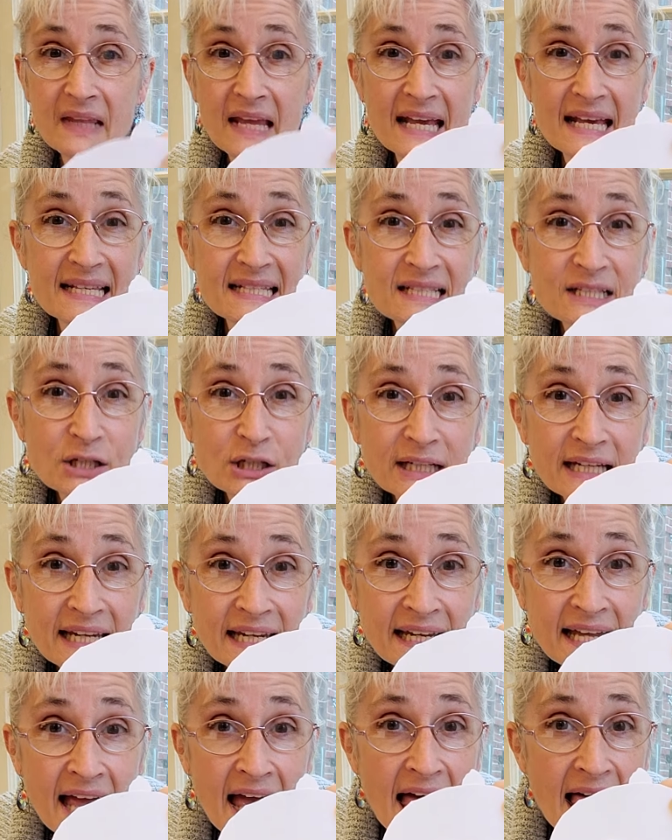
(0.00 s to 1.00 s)
is
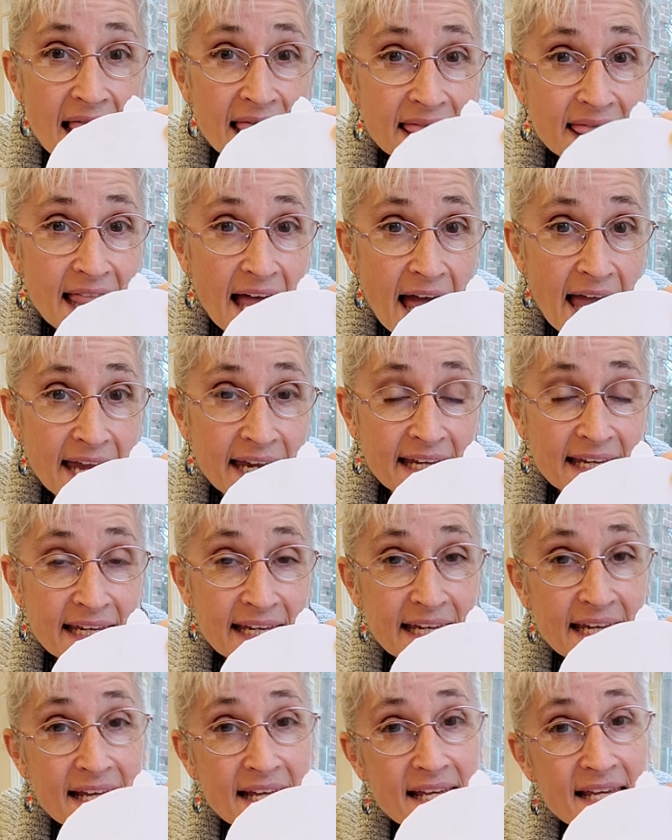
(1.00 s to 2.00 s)
looking like
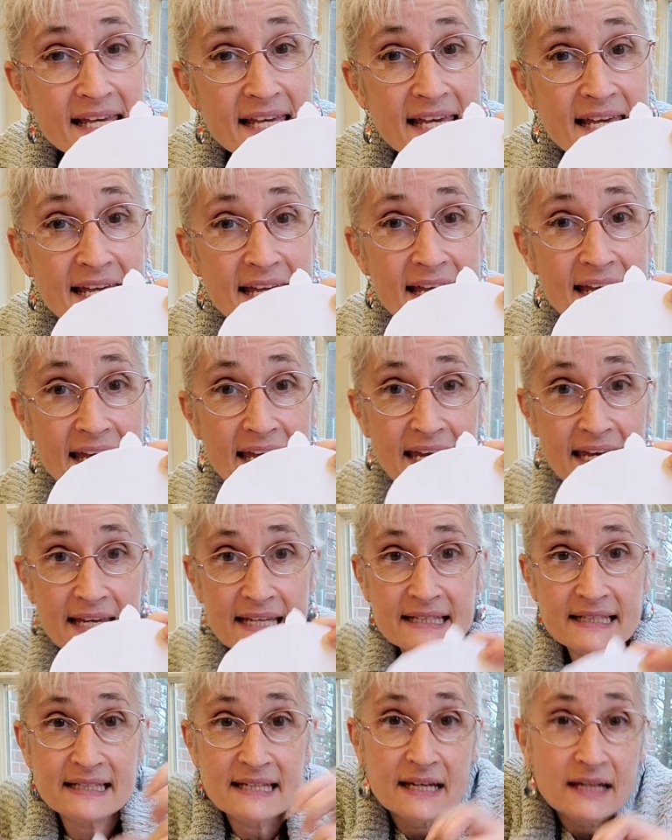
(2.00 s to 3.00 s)
he
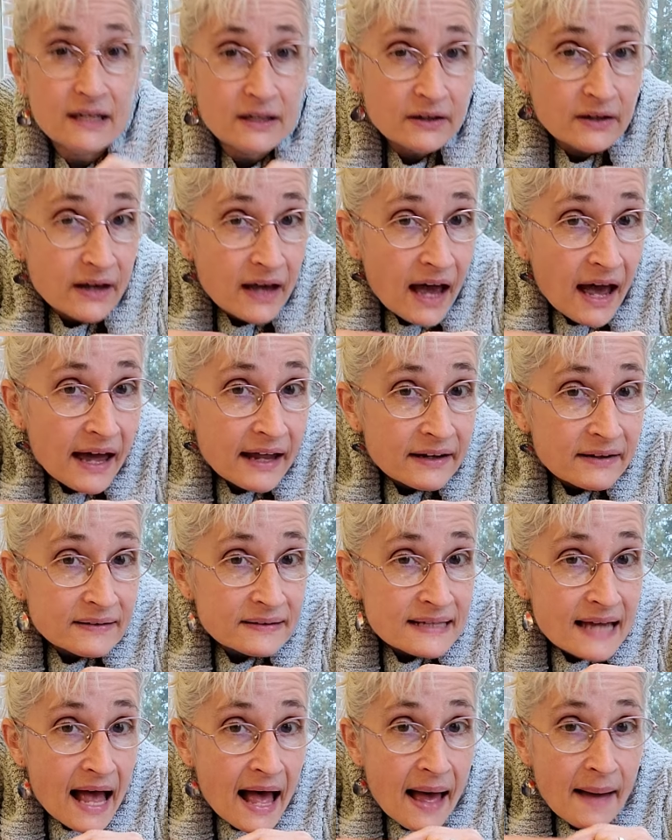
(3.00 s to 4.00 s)
is cuddled
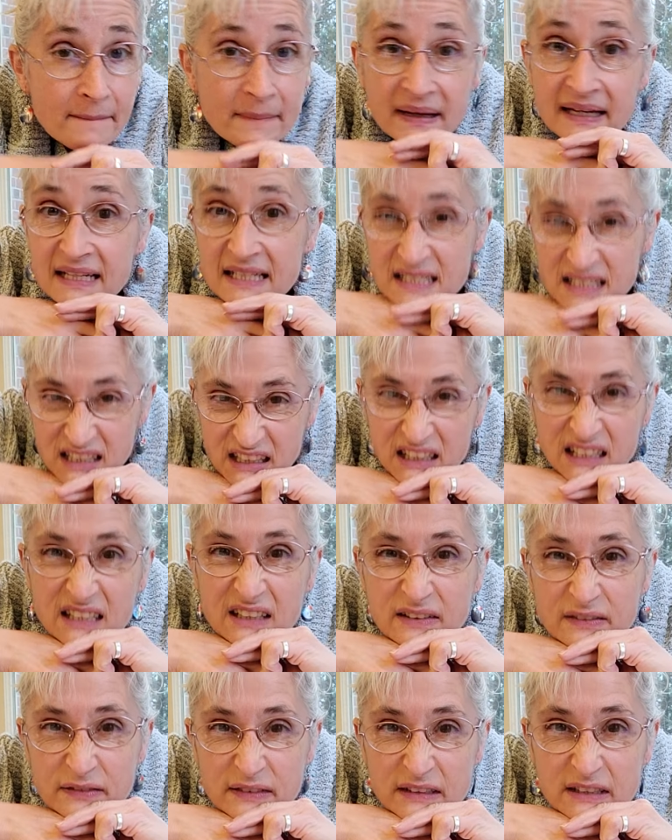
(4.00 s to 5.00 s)
up and he's kind
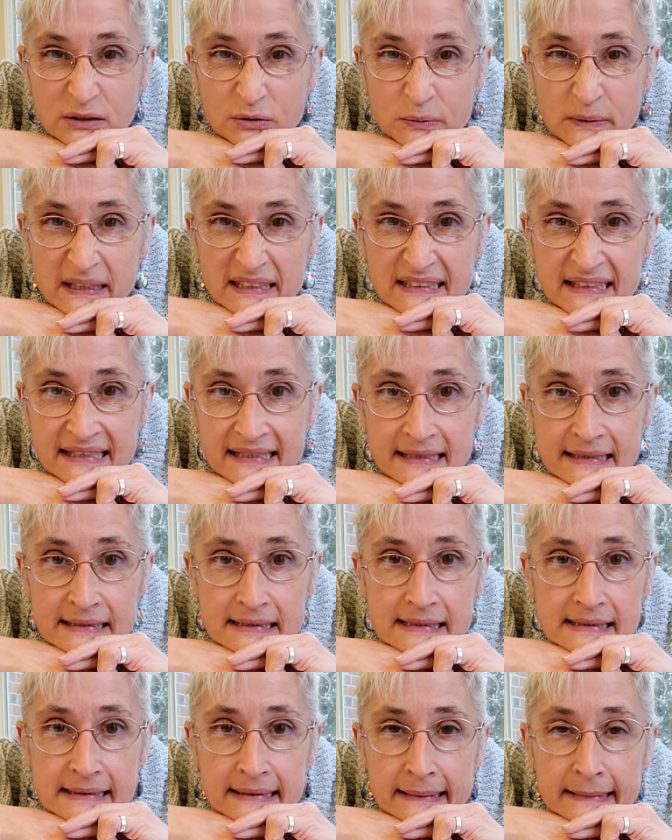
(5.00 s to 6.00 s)
of resting
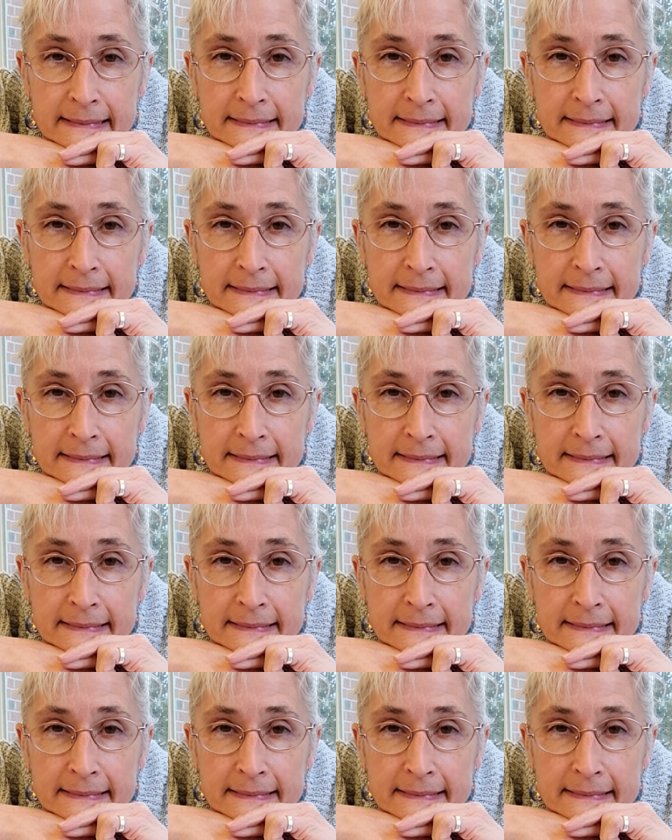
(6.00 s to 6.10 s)
his